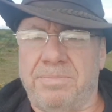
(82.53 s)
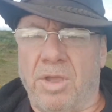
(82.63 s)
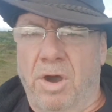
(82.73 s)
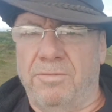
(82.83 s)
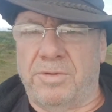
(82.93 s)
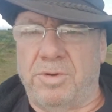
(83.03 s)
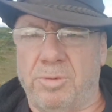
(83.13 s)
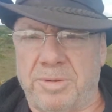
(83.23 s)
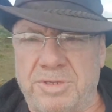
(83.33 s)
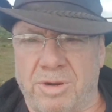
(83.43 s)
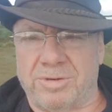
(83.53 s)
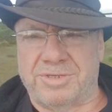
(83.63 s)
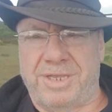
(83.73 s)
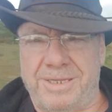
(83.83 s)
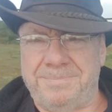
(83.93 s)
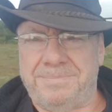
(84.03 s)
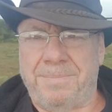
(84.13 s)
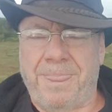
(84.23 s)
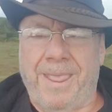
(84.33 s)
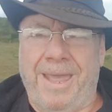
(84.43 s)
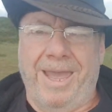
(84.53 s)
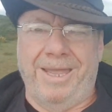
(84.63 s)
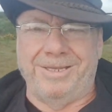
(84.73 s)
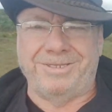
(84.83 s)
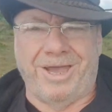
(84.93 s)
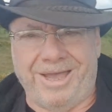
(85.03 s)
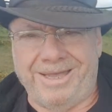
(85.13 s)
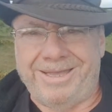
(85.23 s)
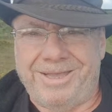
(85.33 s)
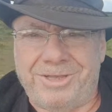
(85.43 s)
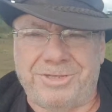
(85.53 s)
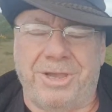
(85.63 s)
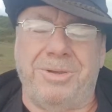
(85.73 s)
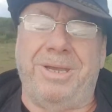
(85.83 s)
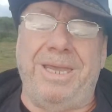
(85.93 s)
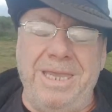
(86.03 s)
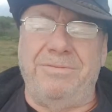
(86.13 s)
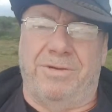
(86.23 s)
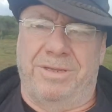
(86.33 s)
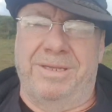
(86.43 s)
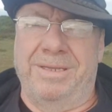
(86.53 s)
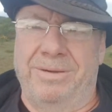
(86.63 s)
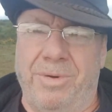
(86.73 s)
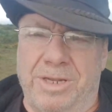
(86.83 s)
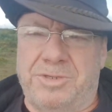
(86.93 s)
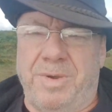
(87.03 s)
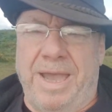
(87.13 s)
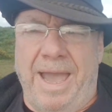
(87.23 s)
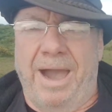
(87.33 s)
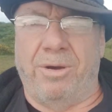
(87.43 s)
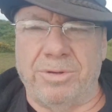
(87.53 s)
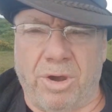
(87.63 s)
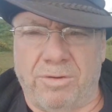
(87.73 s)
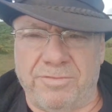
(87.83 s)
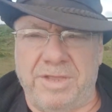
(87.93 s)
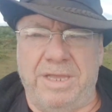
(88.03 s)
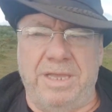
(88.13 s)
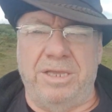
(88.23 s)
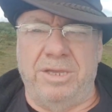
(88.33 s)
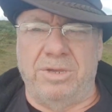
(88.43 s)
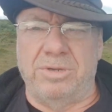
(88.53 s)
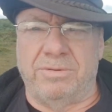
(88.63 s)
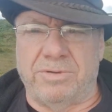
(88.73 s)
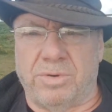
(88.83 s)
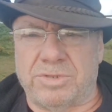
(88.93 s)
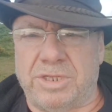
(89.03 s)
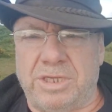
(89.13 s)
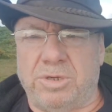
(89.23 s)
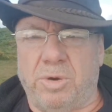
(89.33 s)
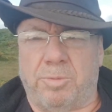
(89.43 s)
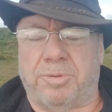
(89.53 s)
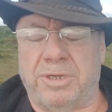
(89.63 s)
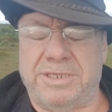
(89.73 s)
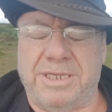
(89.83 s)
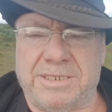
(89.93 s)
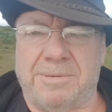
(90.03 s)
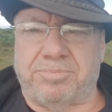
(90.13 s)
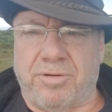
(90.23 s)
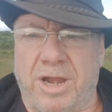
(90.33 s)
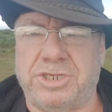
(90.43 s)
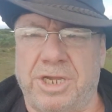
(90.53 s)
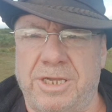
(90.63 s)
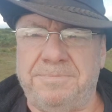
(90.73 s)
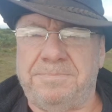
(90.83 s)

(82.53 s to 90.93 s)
of the corporatocracy. And so even once we're out of the EU, of course, the corporatist pressure